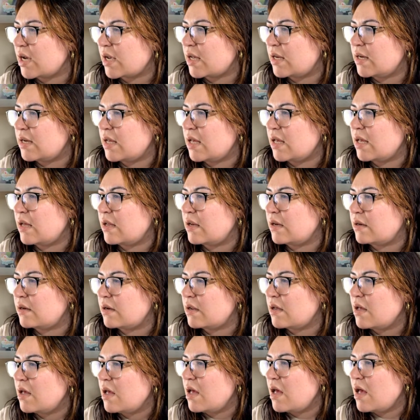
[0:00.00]
checking
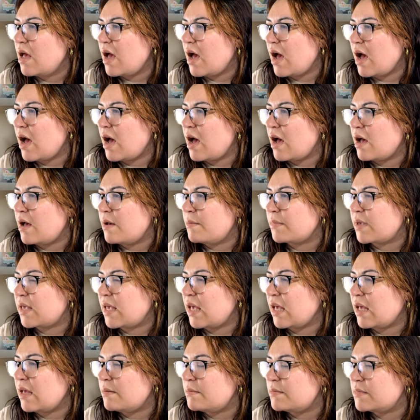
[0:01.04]
in,
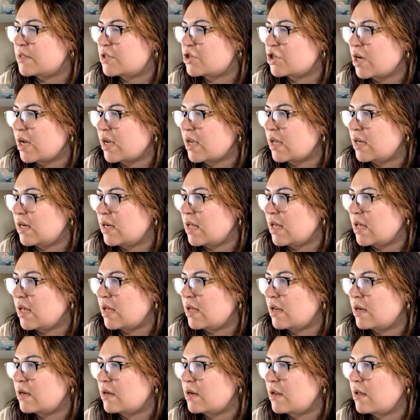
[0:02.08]
Kim's checking
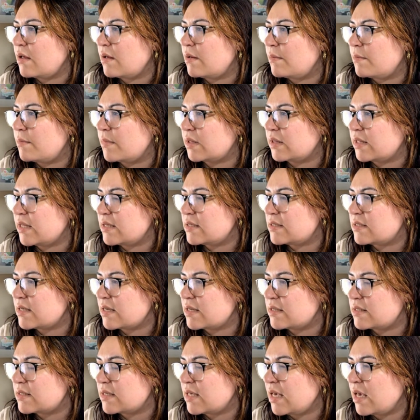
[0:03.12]
in,
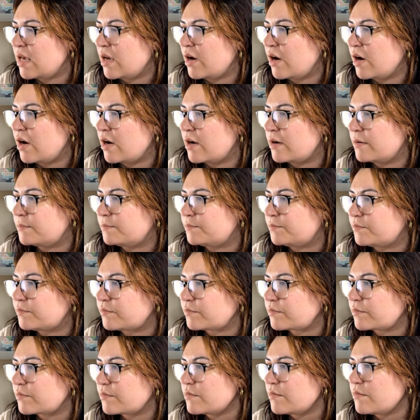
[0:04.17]
Melissa's here.
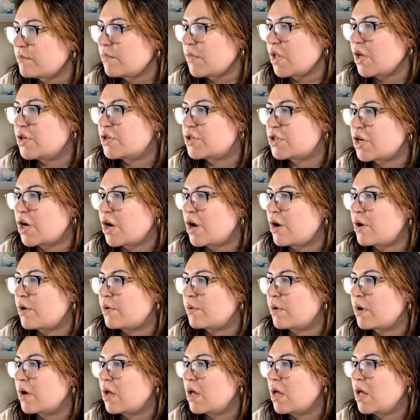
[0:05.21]

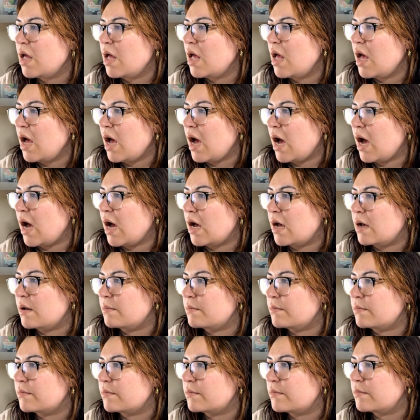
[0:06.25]
So
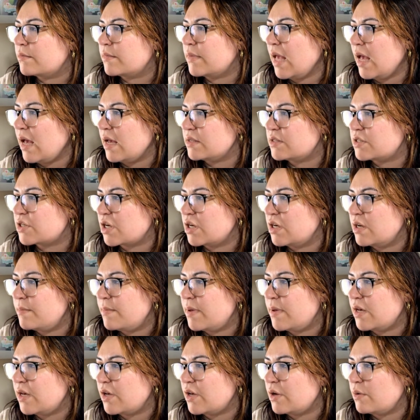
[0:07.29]
yeah, it's going to
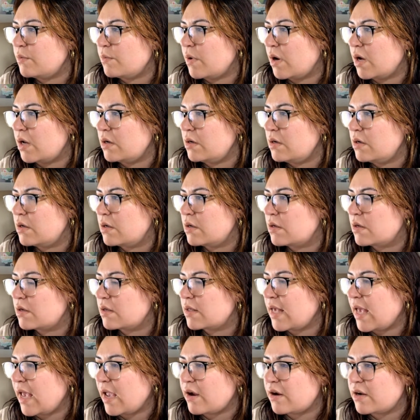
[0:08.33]
be a good one.
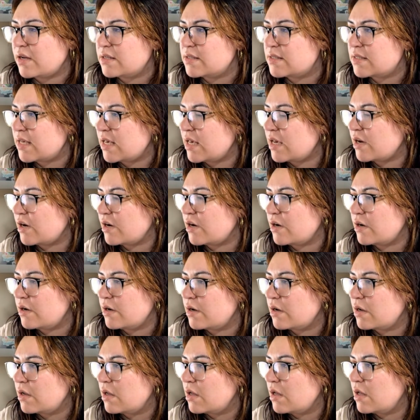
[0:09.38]
Karen's here.
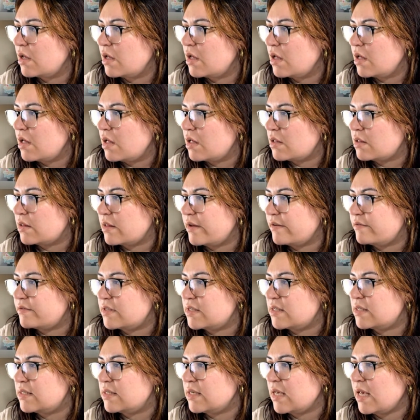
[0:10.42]
Love
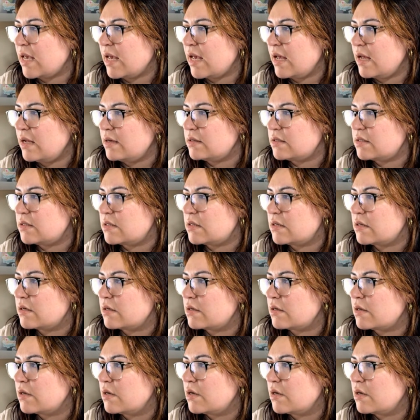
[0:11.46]
to see it.